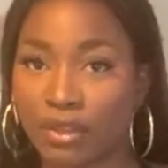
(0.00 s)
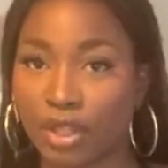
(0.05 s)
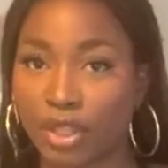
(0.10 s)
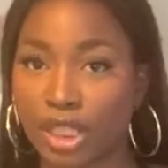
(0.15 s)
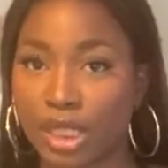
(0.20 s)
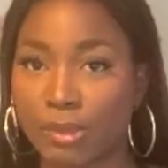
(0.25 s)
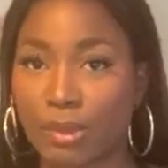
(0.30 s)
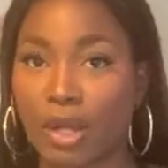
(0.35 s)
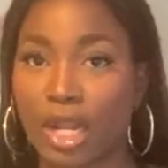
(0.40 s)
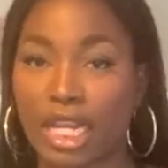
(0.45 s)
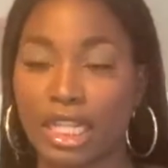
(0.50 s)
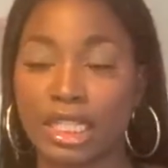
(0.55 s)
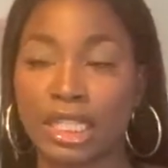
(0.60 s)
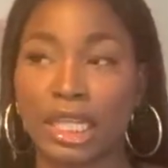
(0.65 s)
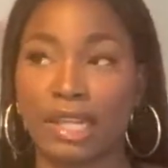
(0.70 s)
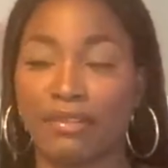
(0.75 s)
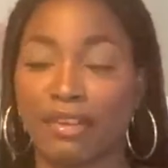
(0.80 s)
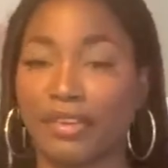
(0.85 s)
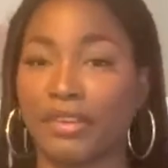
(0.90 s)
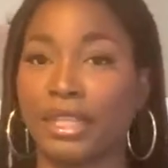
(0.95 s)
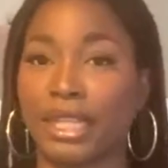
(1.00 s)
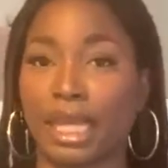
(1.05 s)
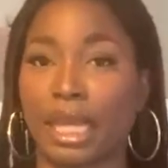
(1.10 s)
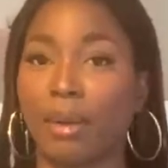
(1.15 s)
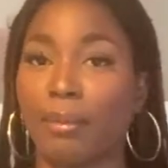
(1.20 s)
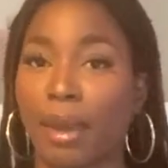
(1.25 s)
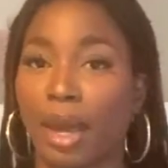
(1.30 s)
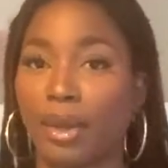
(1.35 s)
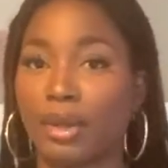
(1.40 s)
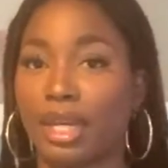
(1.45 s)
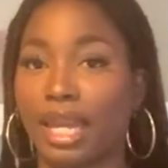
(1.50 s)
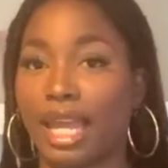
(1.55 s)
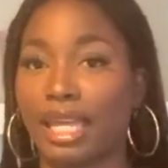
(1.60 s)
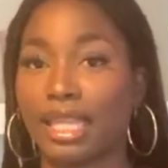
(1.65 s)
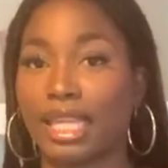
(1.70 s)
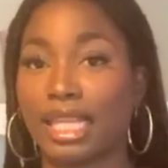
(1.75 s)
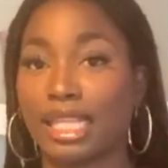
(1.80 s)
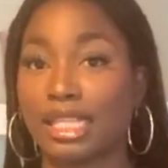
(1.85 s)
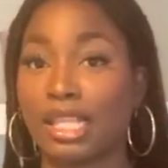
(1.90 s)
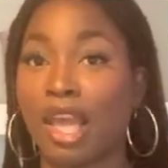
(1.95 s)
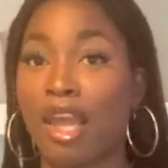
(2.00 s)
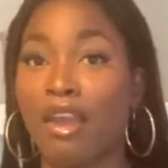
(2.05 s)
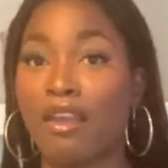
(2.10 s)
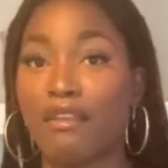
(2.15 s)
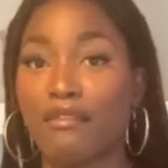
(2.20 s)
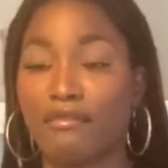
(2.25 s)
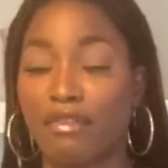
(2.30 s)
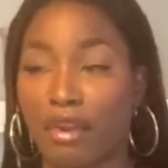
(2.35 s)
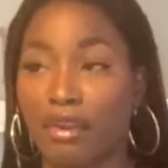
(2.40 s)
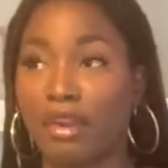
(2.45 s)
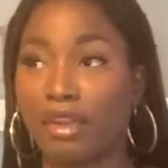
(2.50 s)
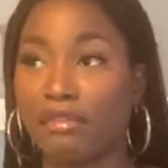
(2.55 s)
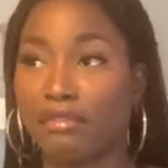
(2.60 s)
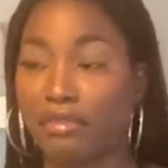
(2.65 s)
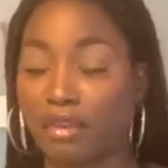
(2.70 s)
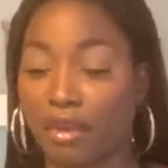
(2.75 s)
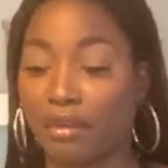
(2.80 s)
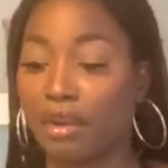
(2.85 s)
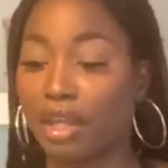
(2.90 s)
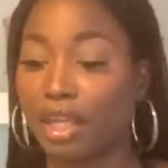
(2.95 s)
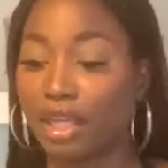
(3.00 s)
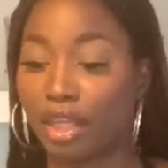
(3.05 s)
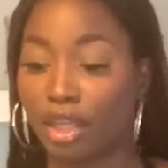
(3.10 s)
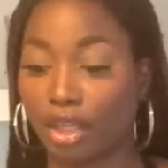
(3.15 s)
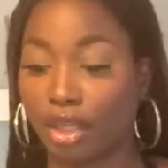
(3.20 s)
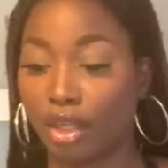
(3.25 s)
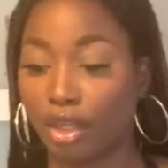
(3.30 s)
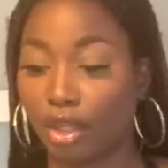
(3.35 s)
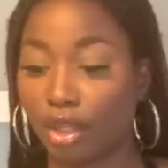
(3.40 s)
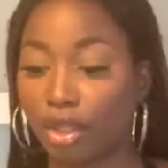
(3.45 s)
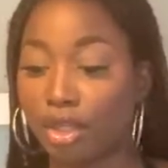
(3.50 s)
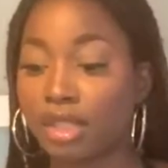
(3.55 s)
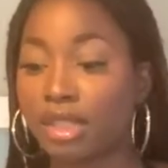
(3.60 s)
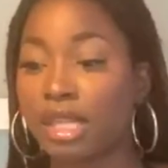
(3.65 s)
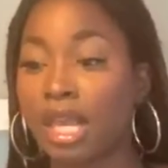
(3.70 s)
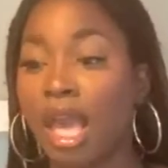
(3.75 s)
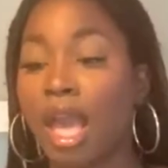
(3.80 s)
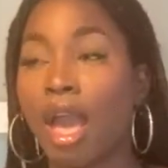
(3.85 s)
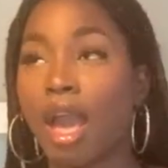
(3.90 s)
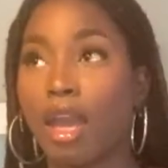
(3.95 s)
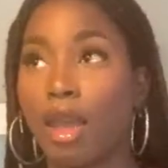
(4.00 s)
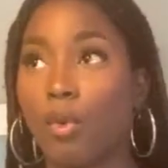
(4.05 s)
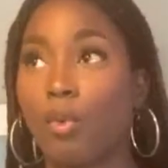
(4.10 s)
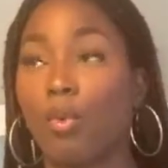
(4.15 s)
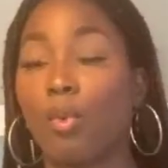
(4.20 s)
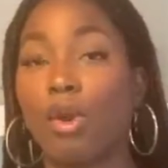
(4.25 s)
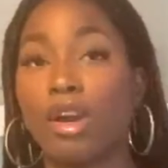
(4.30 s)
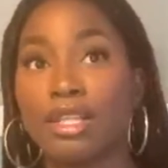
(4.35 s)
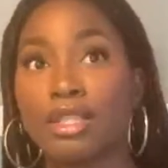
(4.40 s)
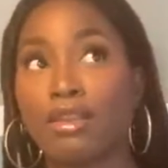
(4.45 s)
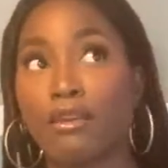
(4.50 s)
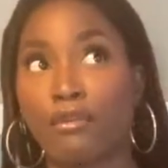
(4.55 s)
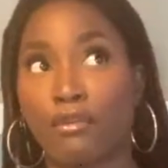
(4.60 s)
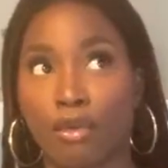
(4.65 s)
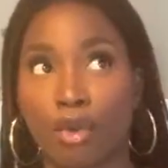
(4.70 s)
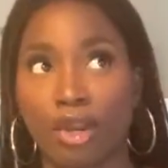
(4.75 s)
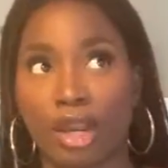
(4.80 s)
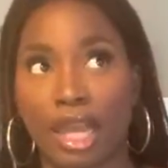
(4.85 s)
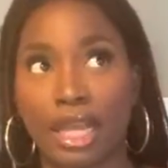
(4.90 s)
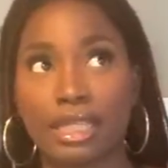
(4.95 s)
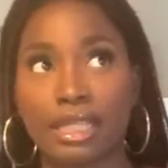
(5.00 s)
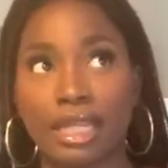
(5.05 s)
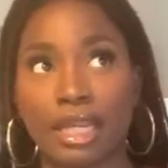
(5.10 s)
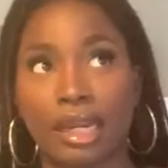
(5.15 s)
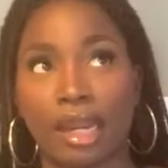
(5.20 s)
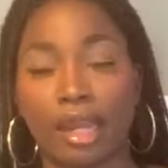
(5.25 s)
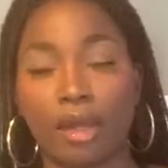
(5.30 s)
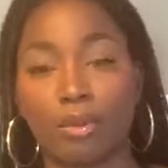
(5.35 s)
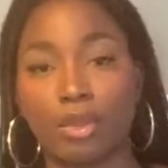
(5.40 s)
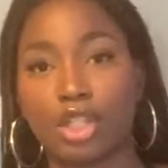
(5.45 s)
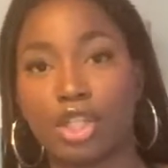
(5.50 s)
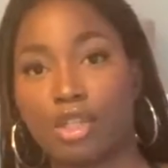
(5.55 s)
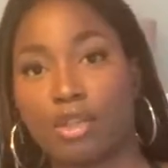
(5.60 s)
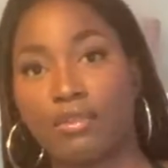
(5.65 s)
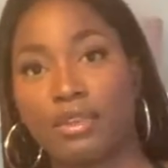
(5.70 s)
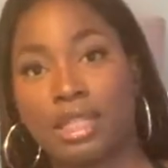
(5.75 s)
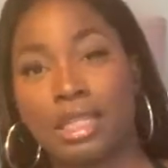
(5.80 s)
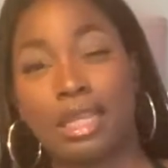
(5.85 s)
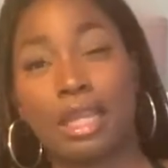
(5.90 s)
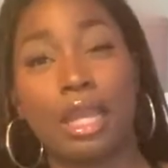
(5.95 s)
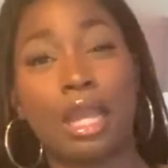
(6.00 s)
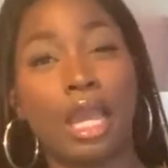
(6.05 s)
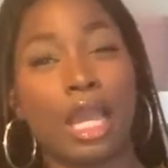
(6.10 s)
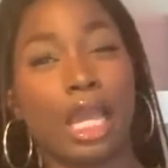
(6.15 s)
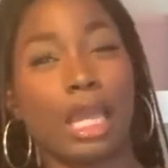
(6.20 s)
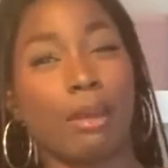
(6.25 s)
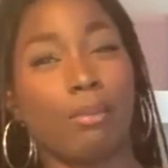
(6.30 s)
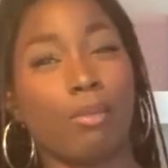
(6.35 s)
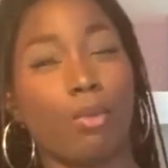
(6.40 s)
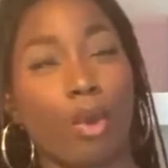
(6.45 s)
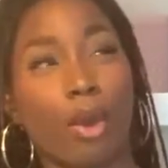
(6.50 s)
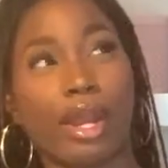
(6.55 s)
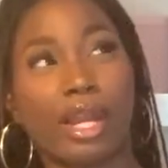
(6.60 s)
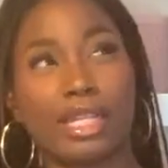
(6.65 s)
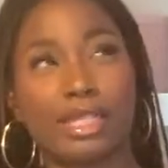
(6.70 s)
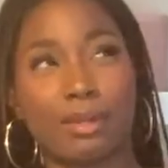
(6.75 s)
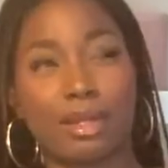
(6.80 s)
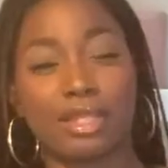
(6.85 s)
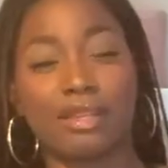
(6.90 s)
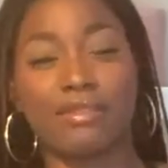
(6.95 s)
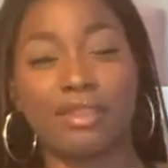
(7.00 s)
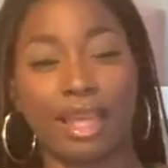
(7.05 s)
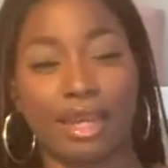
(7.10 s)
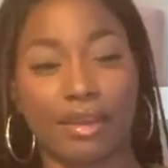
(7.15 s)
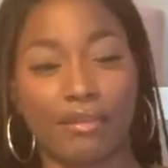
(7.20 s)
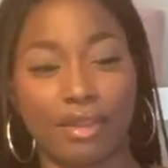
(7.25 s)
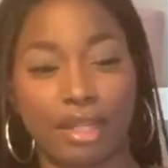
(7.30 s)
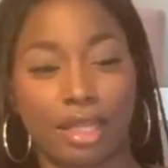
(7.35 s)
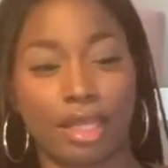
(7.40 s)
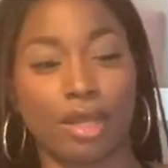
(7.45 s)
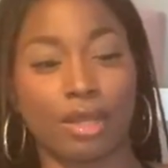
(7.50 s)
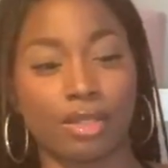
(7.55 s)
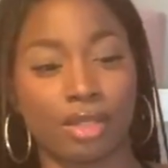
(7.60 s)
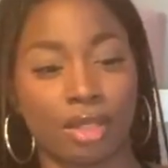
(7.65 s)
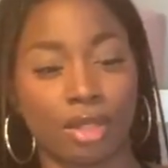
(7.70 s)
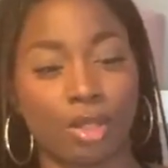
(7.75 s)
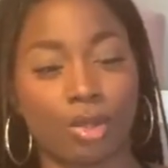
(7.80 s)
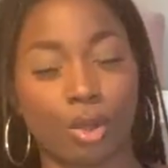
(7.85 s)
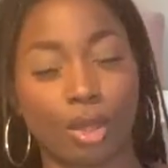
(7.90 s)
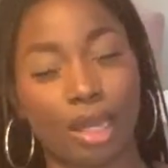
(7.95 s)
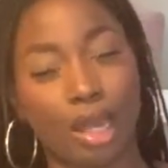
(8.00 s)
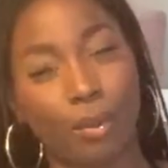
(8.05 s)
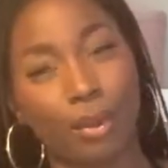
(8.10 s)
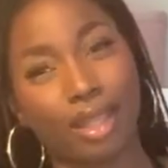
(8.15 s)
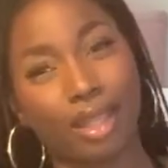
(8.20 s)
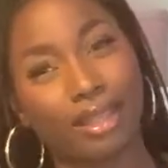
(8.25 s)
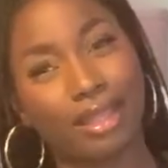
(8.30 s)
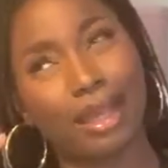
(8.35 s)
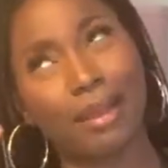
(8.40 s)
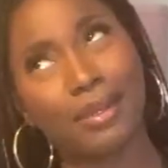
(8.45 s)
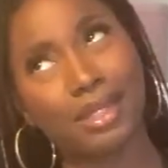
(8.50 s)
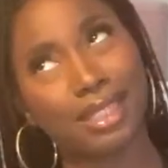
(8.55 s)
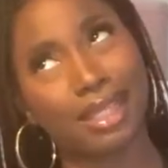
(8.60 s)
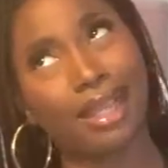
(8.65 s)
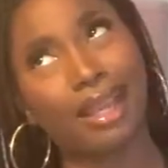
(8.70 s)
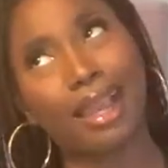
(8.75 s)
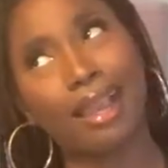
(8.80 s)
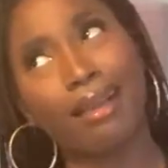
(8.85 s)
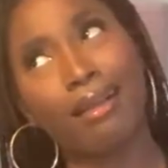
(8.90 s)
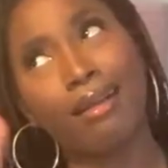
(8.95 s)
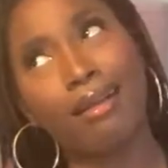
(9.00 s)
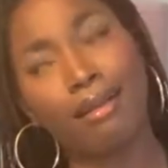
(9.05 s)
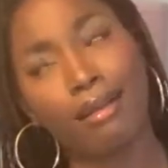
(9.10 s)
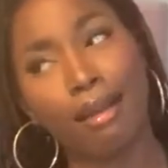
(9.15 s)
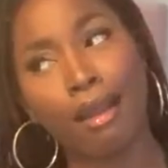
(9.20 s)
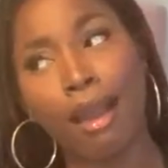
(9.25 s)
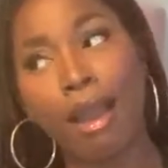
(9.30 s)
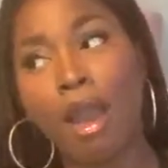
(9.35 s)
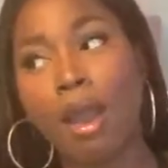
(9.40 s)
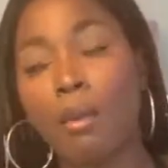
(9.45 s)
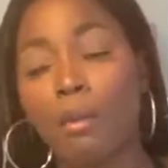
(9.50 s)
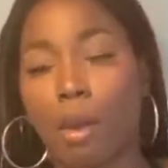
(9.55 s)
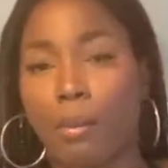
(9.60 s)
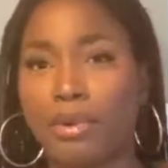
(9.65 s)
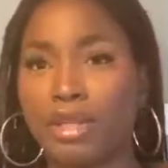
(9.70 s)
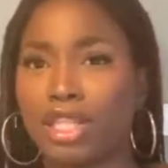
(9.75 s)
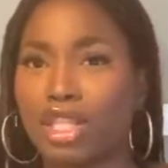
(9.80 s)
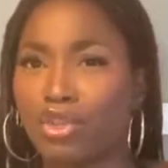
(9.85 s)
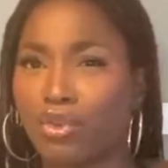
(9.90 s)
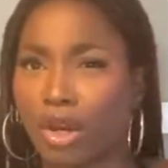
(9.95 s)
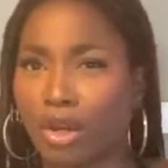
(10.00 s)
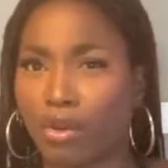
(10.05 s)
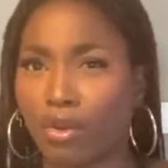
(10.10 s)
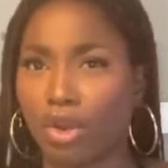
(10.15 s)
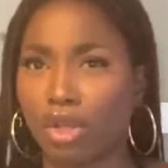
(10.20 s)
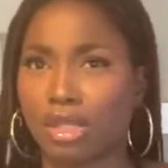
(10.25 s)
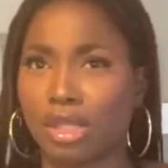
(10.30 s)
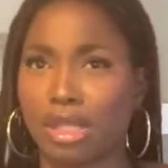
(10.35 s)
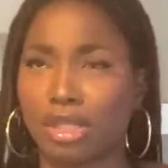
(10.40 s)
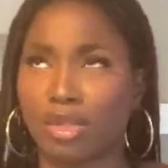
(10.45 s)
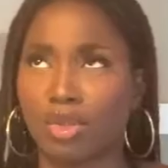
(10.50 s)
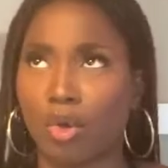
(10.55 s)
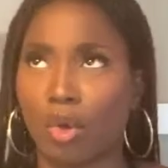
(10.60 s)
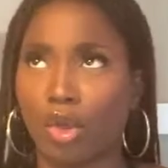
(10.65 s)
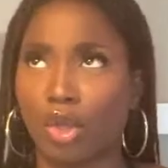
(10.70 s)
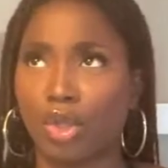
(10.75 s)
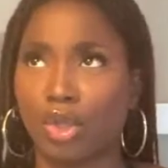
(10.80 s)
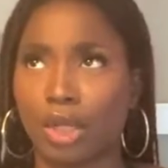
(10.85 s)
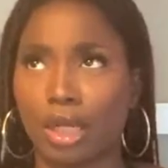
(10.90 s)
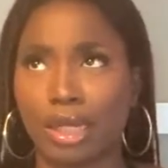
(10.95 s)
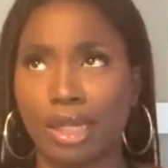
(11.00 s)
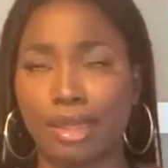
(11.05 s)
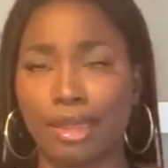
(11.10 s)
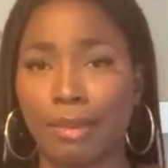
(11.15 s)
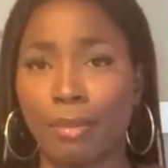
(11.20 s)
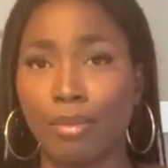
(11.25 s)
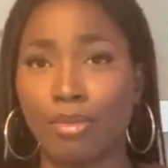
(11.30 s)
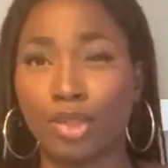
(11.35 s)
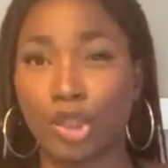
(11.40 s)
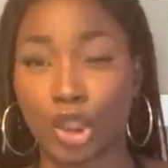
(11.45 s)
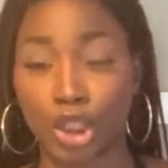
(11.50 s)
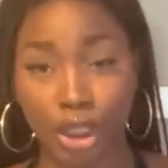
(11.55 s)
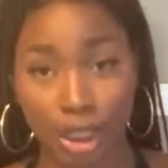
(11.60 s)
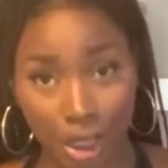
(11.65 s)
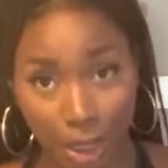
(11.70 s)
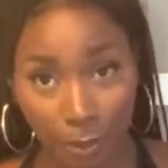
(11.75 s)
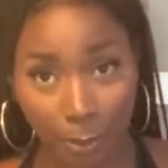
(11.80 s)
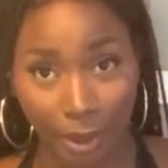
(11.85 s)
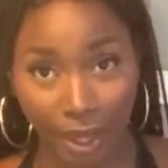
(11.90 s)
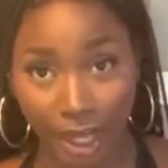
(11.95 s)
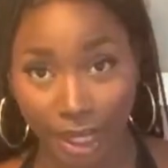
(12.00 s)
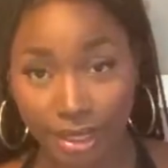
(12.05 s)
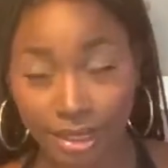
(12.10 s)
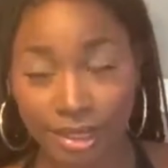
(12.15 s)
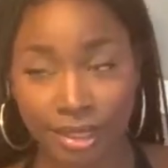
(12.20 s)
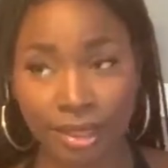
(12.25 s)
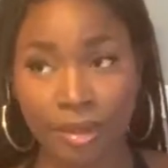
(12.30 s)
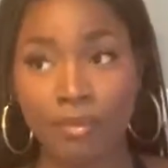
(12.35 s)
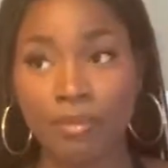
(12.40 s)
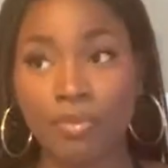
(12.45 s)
feel small. I just love everything about it. I think it's very cute. It was $4.99, which is obviously more expensive than everything else in this haul. I want you to get like, huh, a British Red Cross is not usually the cheapest.